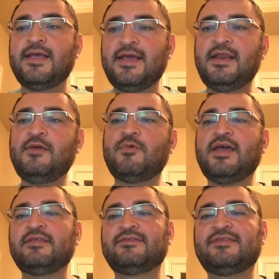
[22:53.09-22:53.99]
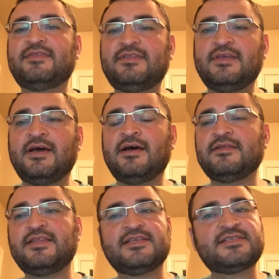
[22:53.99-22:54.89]
Anyway,
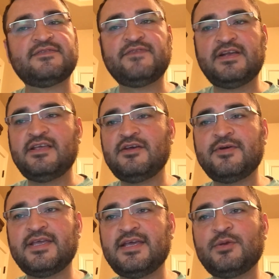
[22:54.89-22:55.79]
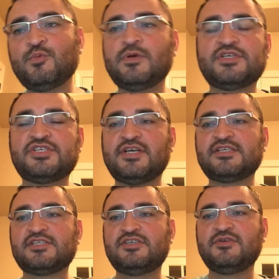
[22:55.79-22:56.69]
this video again was
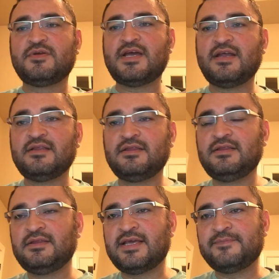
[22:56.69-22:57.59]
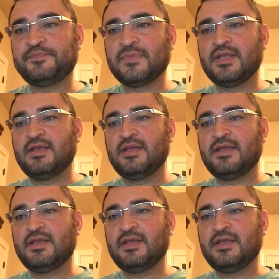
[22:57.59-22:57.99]
just to kind of let